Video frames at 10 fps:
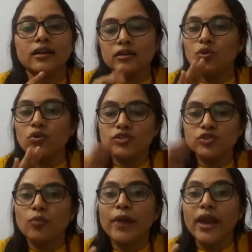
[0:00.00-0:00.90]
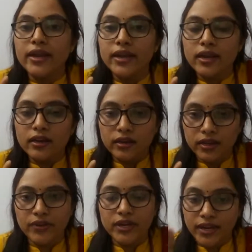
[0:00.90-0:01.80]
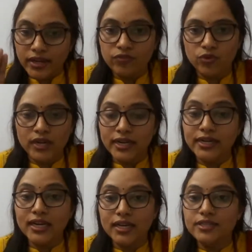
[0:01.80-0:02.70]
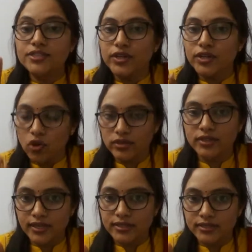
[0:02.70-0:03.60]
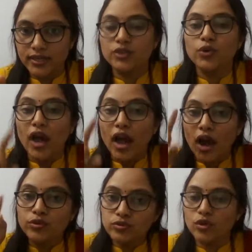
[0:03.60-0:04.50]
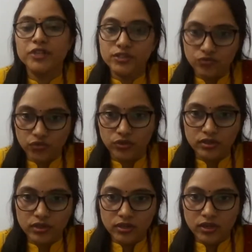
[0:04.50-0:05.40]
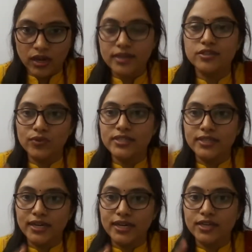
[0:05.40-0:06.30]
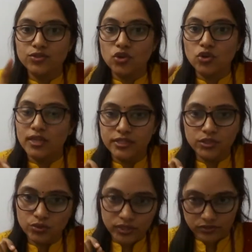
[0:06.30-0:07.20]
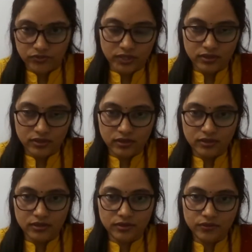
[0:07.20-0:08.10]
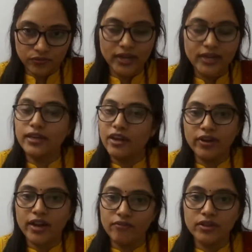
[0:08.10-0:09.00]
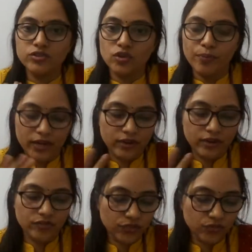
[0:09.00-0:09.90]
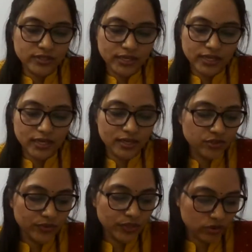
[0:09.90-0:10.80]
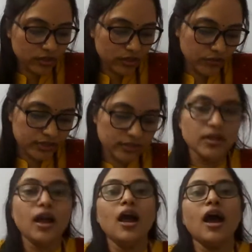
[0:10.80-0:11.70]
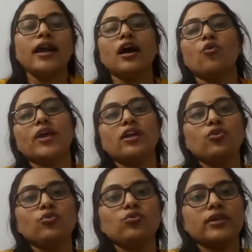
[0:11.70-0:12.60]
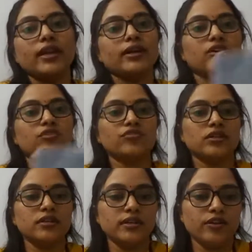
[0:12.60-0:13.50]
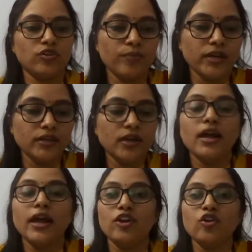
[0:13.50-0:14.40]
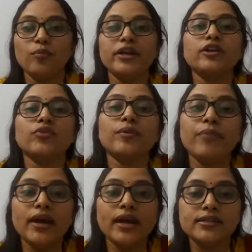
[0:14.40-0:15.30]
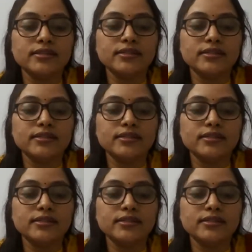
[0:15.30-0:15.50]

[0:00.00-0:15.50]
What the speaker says: don't stop giving any food until unless your doctor tells that you have to stop this food as your child has got allergy to this one. Fine. Never ever stop any of the foods until unless your doctor advises. And how can you take care of the environment? Your bed